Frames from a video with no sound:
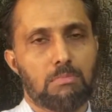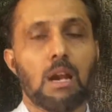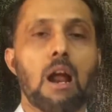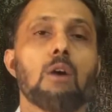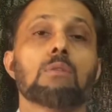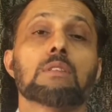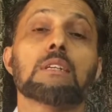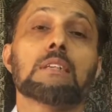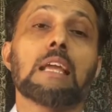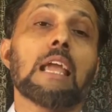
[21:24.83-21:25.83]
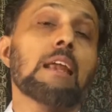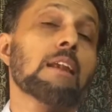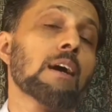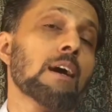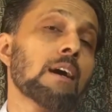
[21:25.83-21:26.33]
Around
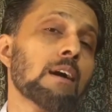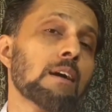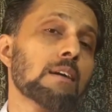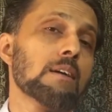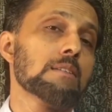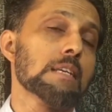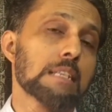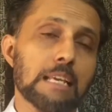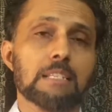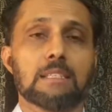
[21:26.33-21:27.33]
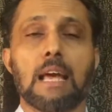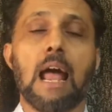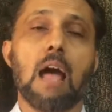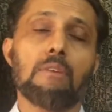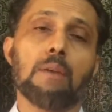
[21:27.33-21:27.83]
13 cities they
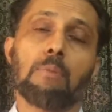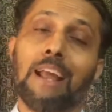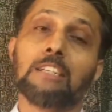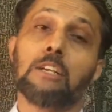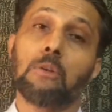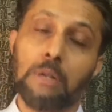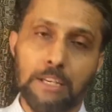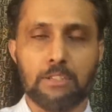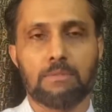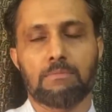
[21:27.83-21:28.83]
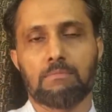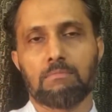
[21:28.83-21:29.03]
are having production units.